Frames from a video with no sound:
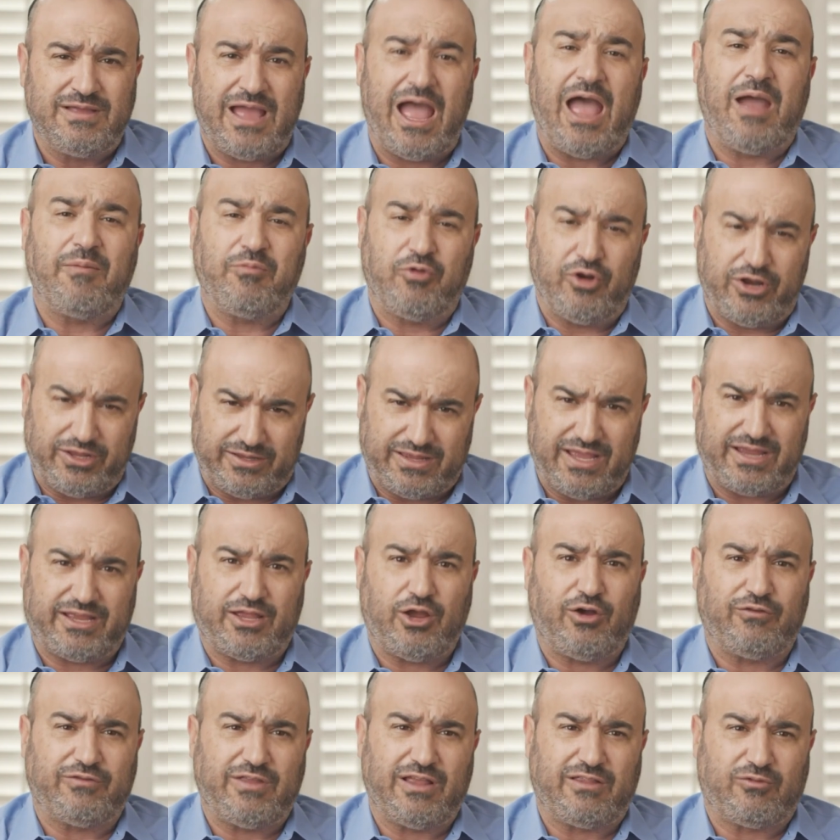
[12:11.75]
I'm going to take
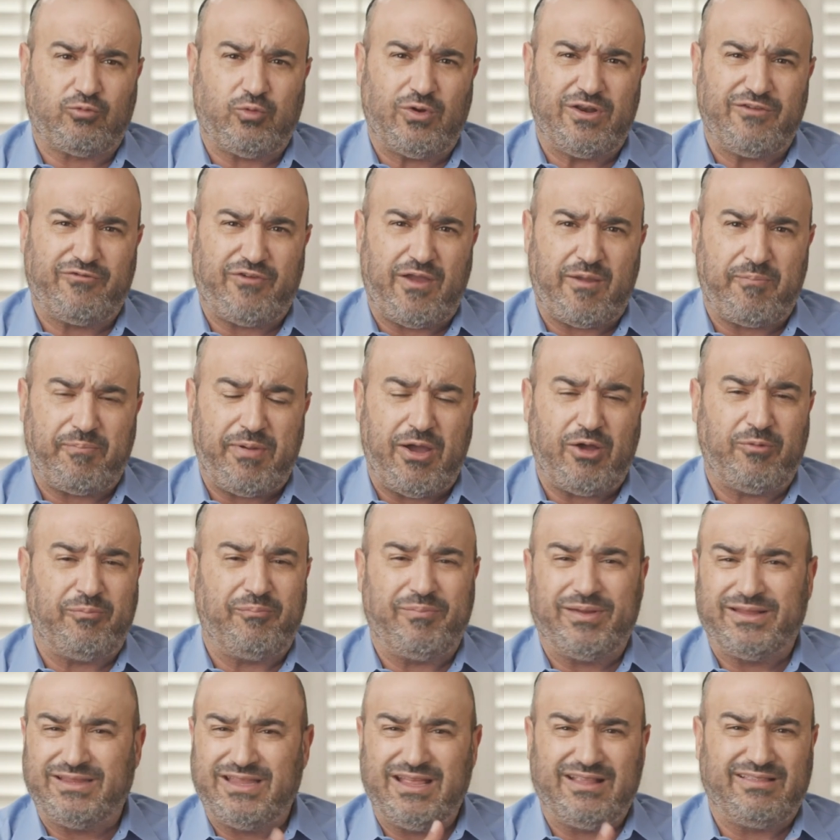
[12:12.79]
care of that 25 pounds,
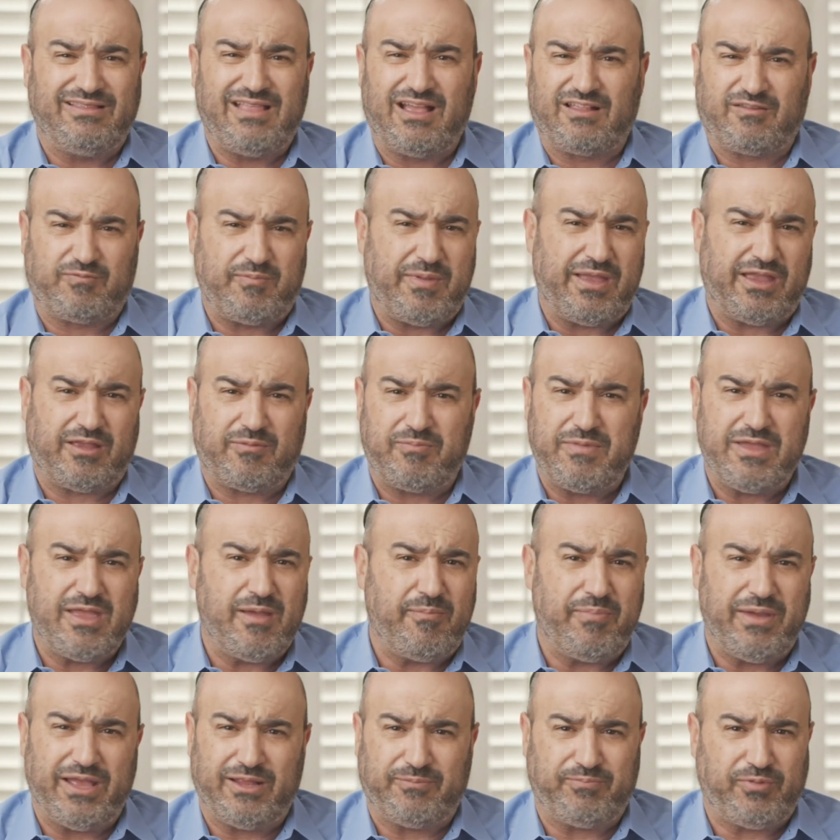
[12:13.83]
but that does make me a
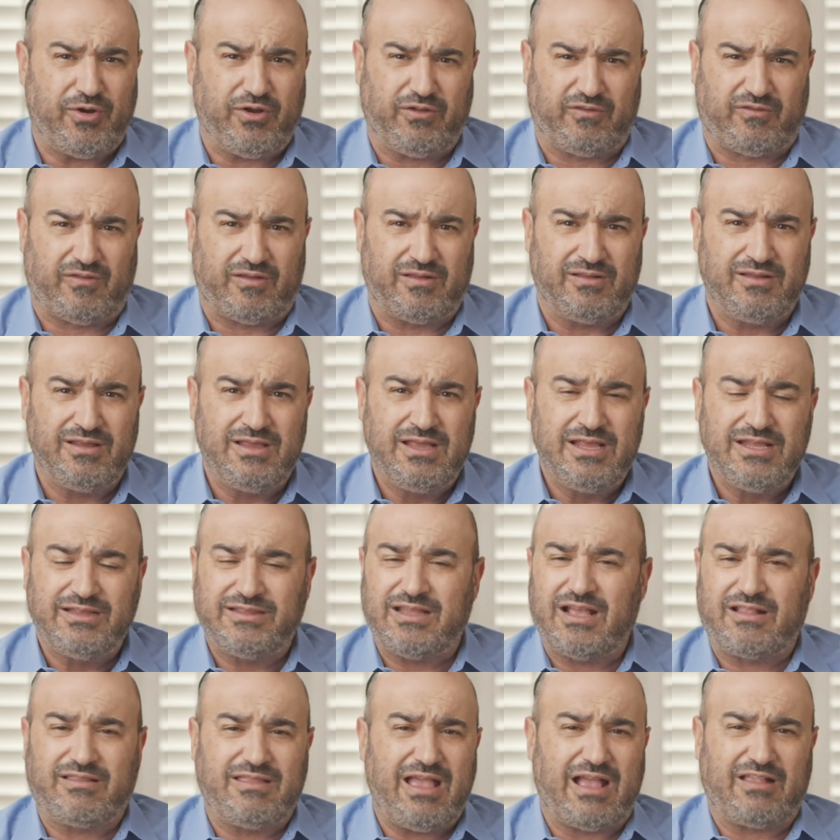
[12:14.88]
bad person.
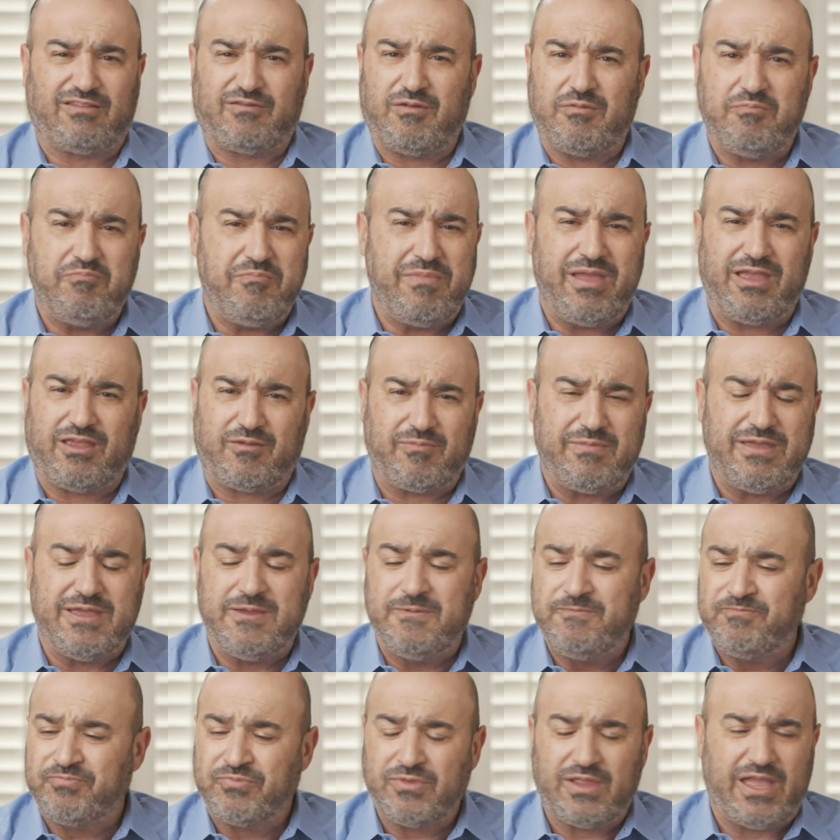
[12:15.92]
That doesn't make
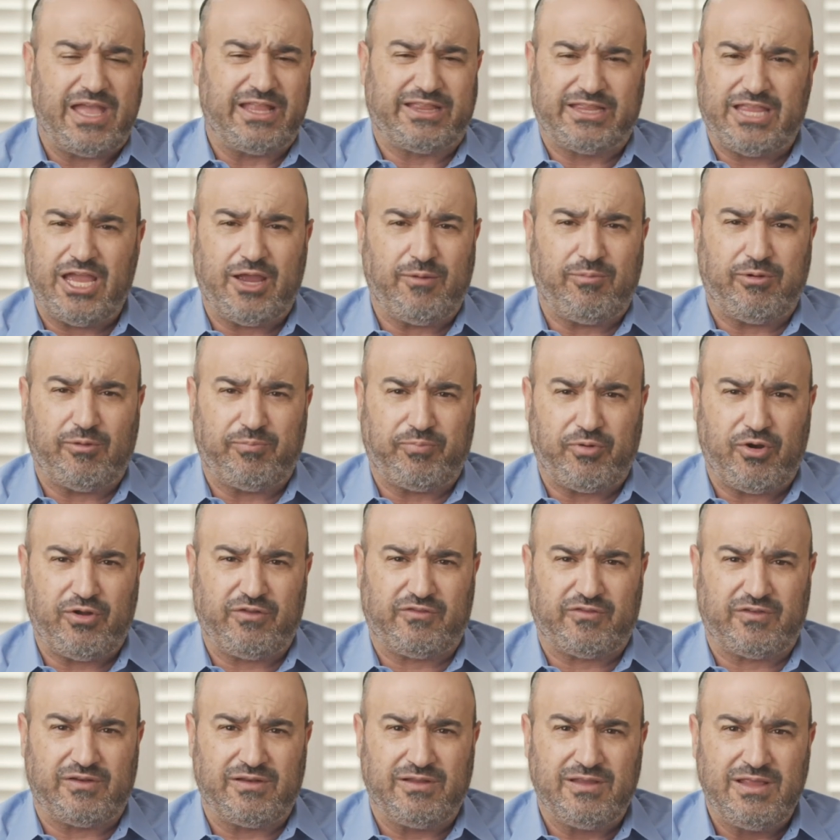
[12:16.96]
me a terrible
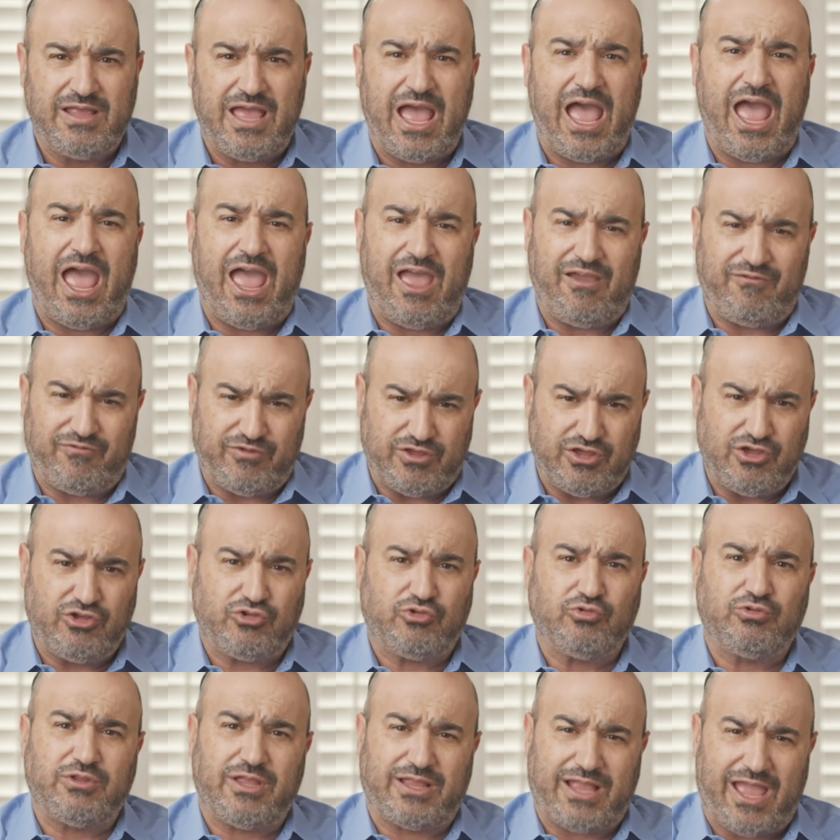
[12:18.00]
person. I have
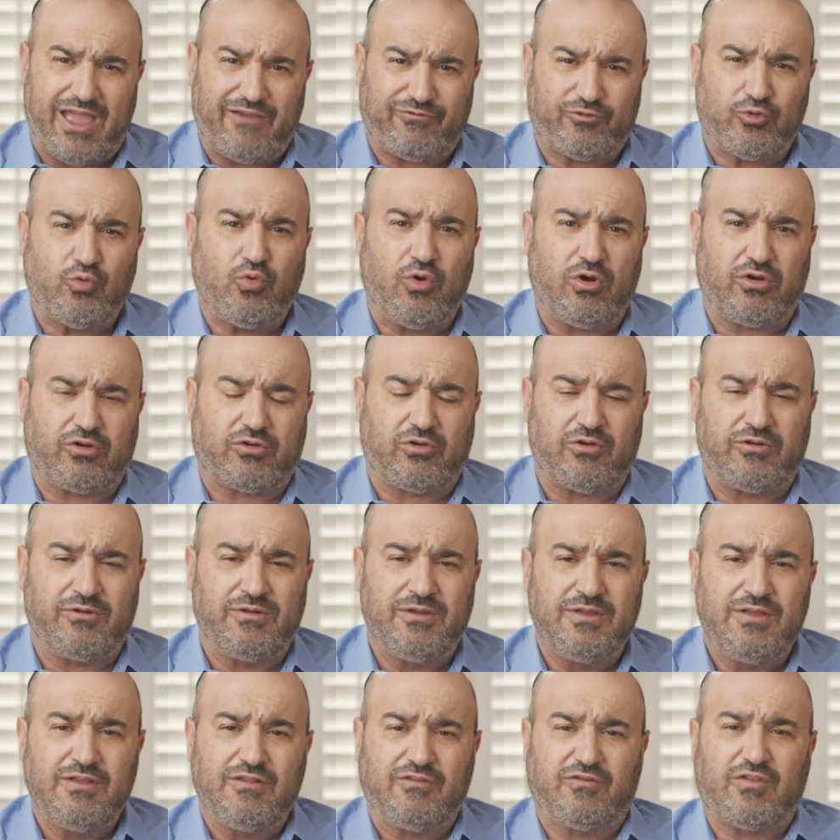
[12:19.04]
issues that I have to work on.
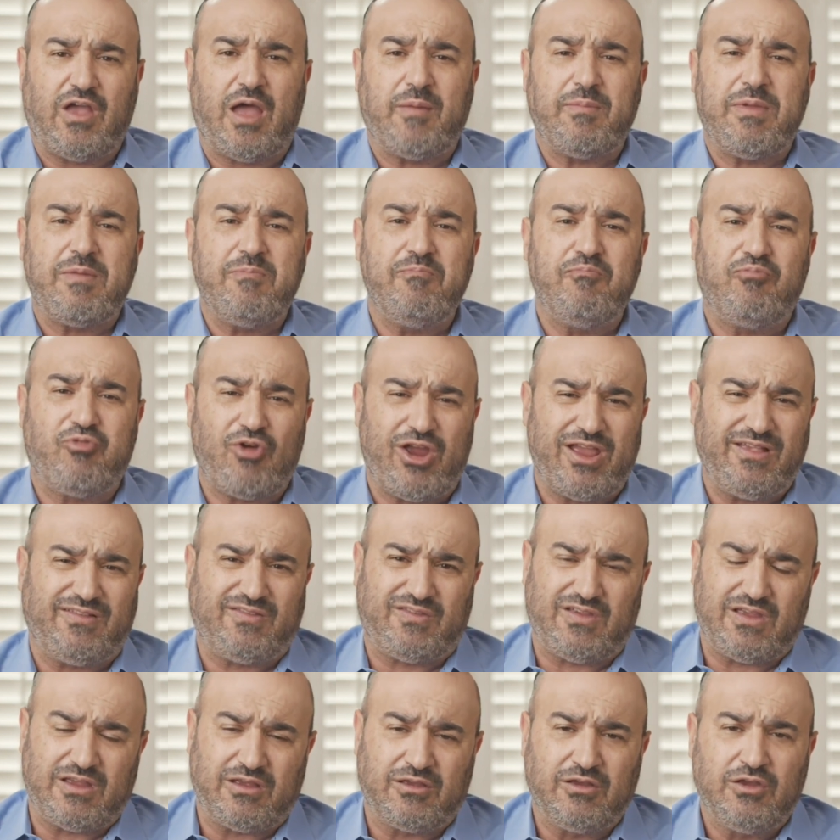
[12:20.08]
So I'm
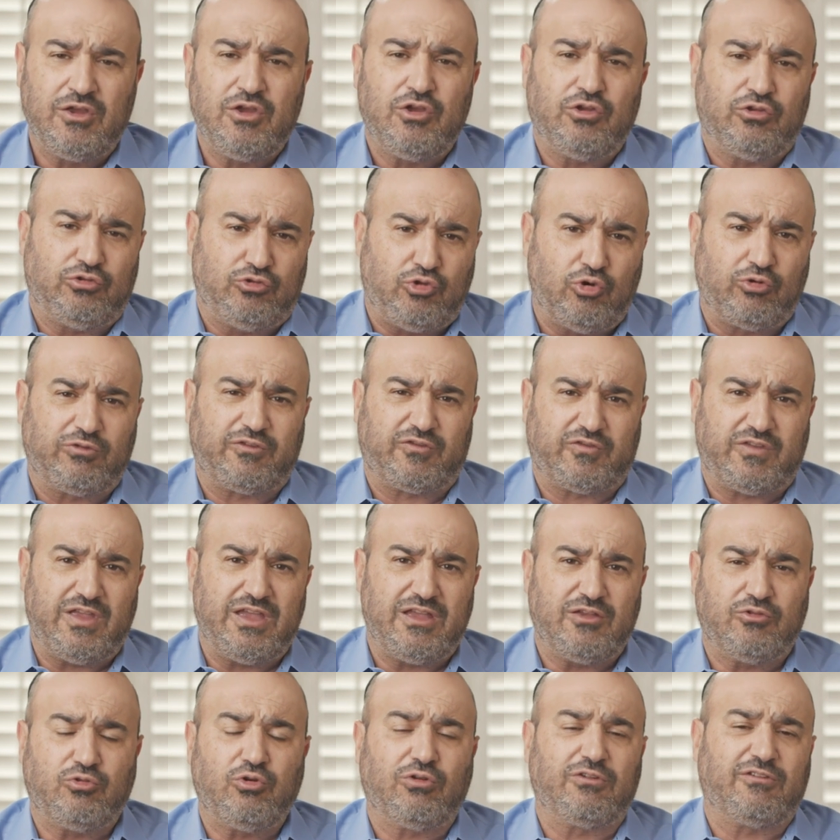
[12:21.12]
embracing those
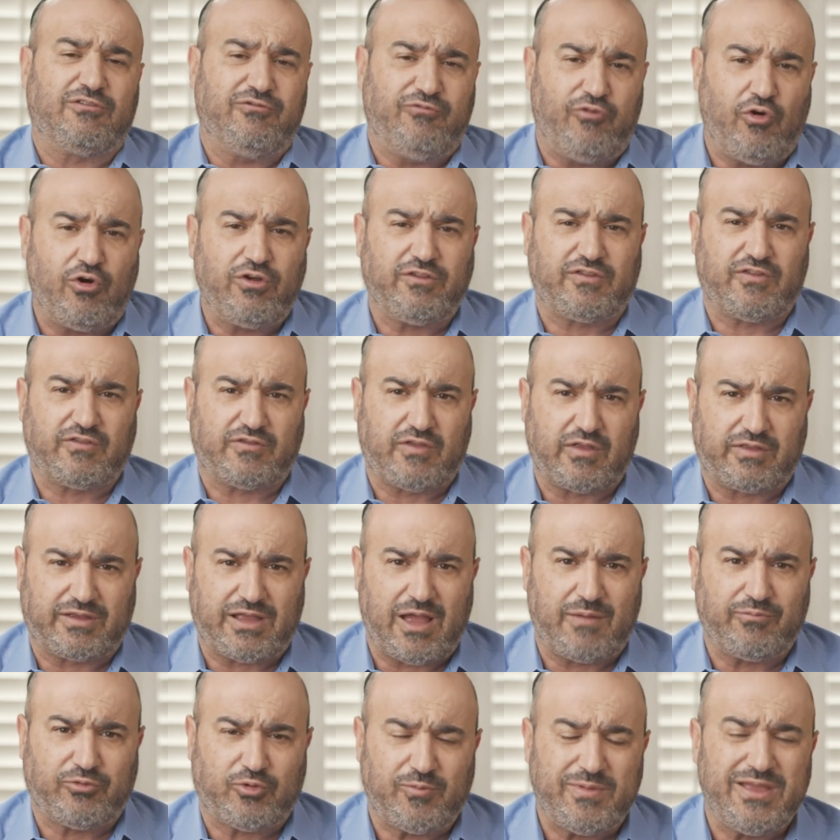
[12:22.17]
things, those voices that
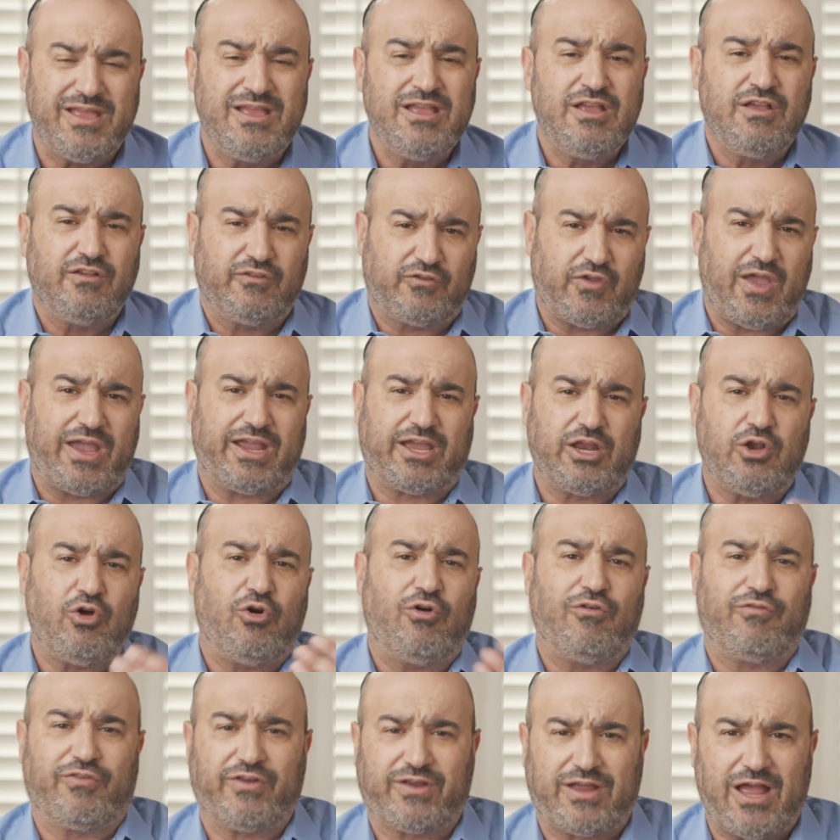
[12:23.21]
come to me so I can
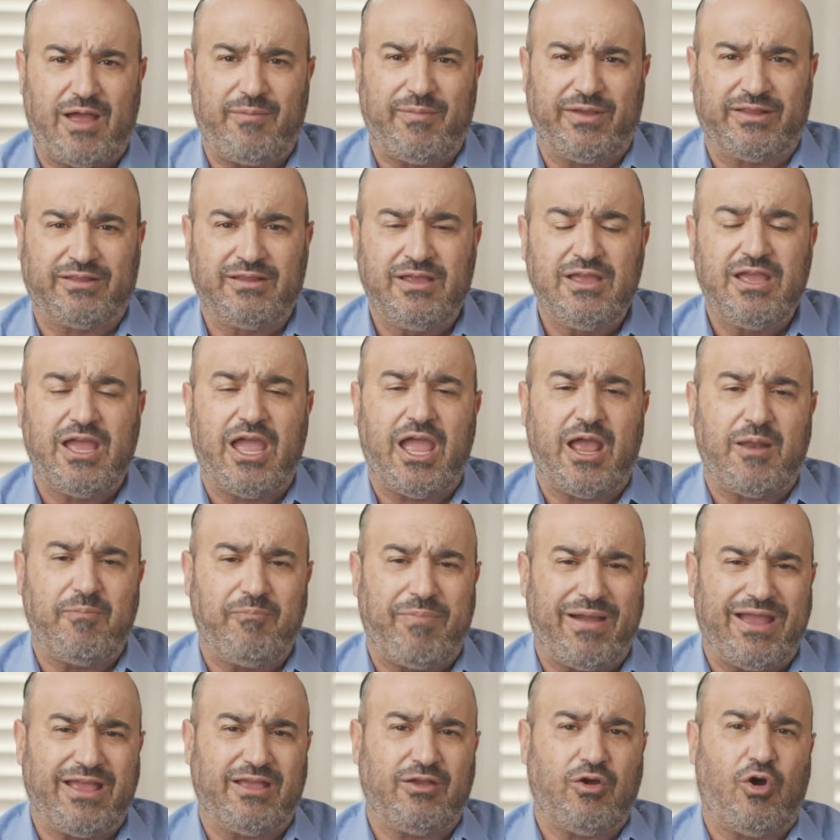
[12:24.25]
overcome it. And
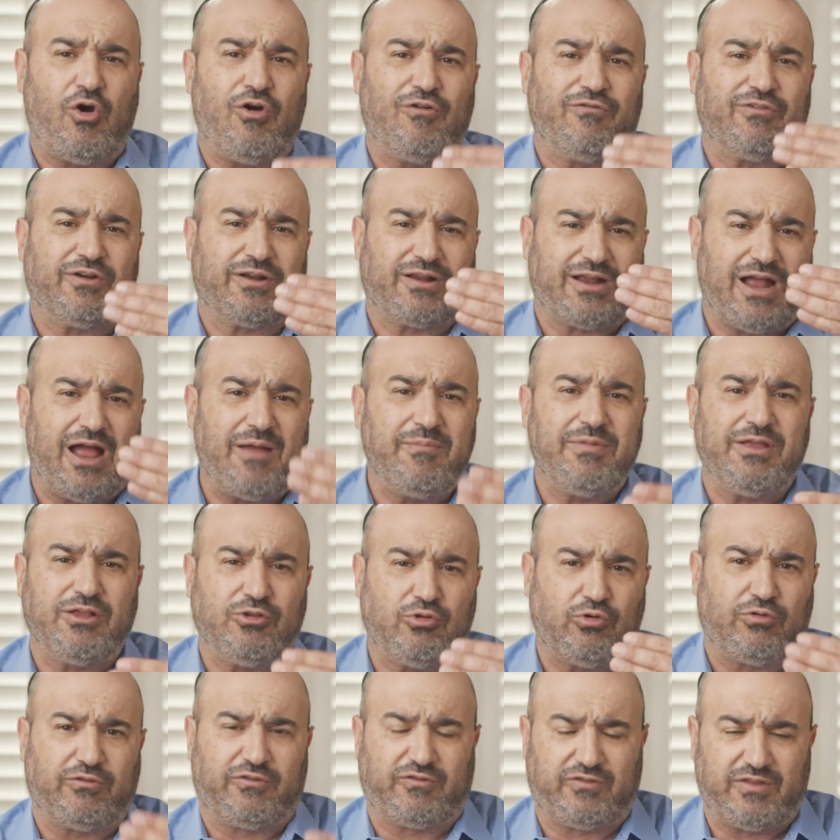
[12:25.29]
by overcoming
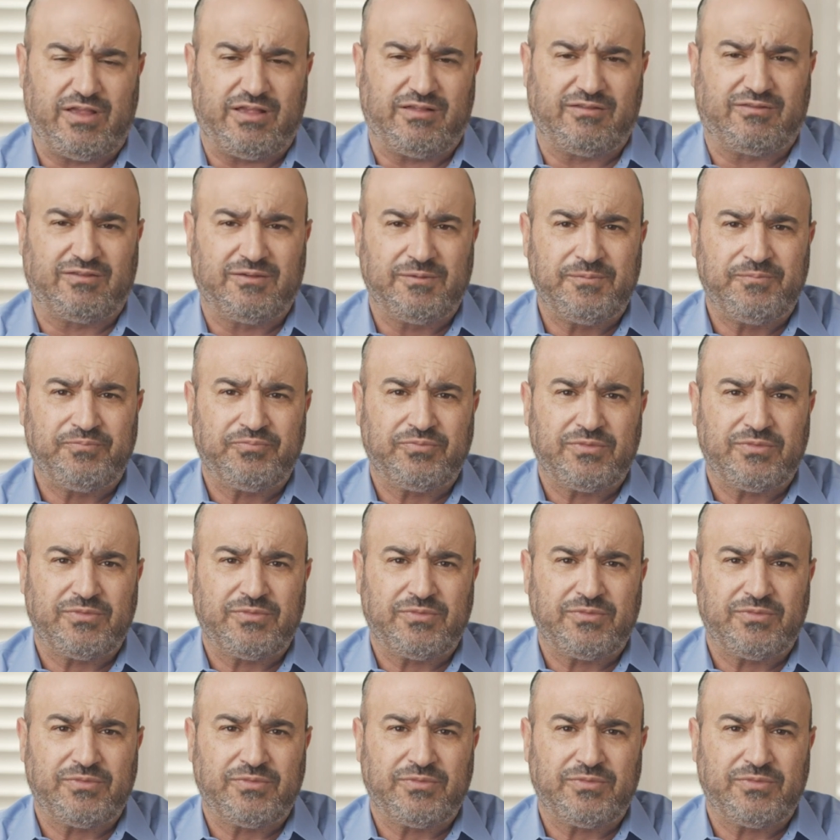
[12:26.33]
those things,